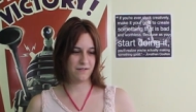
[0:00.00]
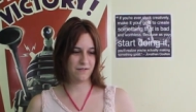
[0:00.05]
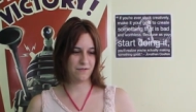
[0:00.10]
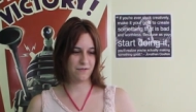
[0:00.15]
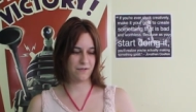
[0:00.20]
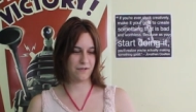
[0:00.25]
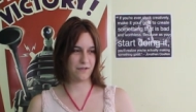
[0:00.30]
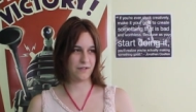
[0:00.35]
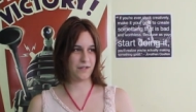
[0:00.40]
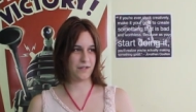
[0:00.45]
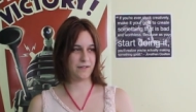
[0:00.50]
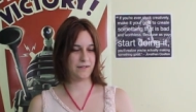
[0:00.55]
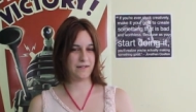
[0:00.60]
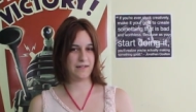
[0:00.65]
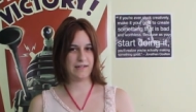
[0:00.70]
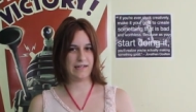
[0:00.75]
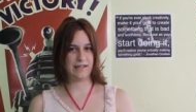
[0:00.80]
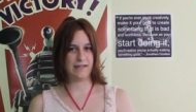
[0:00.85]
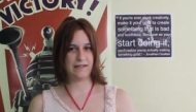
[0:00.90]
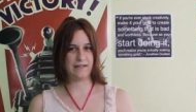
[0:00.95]
or
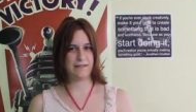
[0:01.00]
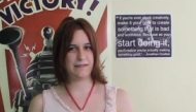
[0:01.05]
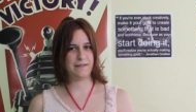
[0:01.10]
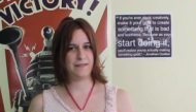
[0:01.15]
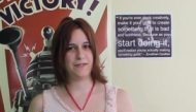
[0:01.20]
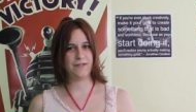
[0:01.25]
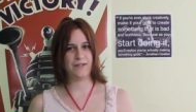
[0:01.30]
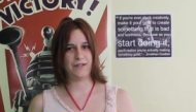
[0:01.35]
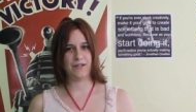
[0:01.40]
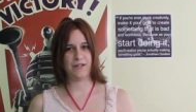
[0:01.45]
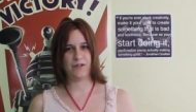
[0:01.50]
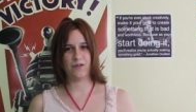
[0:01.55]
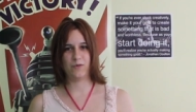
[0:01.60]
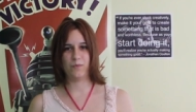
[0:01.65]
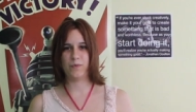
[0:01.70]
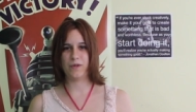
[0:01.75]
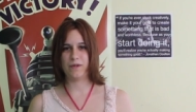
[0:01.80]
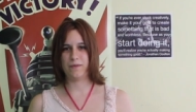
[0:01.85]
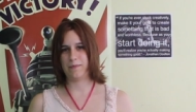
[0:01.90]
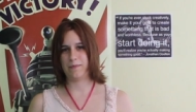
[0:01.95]
in studio
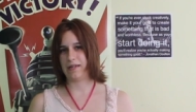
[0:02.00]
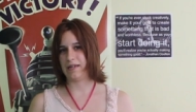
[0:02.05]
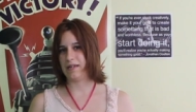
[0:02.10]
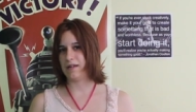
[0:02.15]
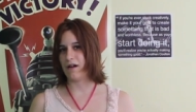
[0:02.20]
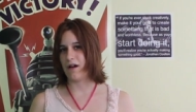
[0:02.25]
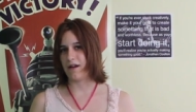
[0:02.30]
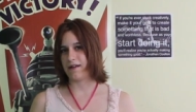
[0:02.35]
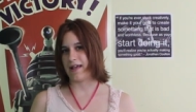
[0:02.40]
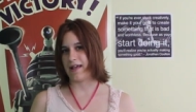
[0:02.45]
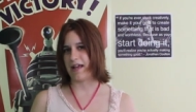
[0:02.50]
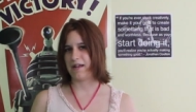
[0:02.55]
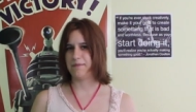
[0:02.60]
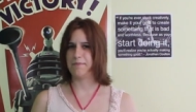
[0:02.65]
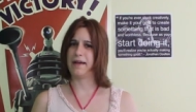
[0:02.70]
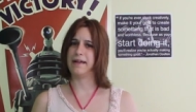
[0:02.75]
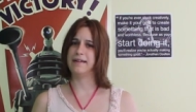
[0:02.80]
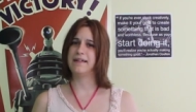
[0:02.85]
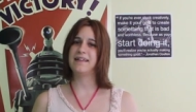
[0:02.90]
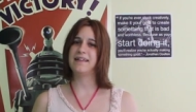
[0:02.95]
but me not at
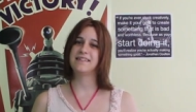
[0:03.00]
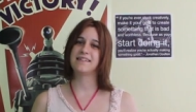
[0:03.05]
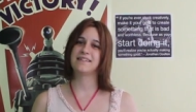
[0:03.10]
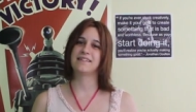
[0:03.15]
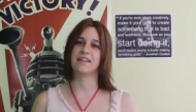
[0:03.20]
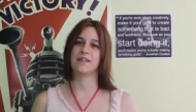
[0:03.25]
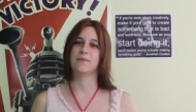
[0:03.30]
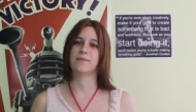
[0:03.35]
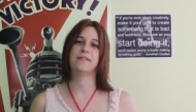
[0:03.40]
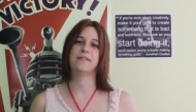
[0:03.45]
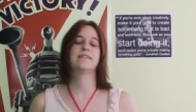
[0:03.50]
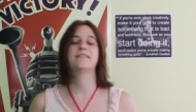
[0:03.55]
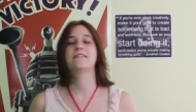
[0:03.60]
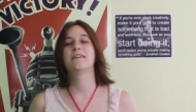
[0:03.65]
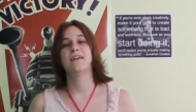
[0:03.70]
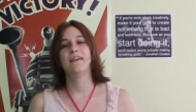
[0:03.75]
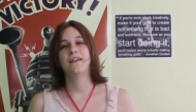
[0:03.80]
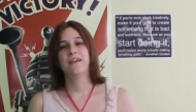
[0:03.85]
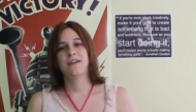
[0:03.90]
my desk segments,